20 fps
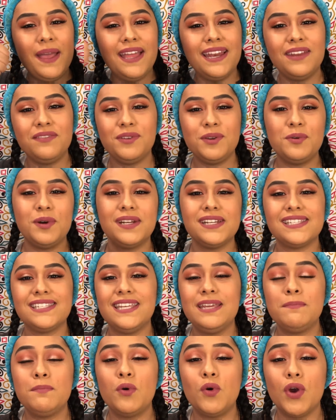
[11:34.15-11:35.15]
and if you want to
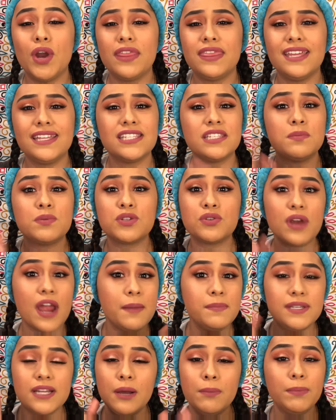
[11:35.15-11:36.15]
see more, then
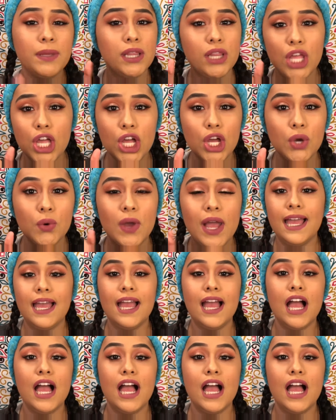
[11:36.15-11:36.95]
subscribe down below.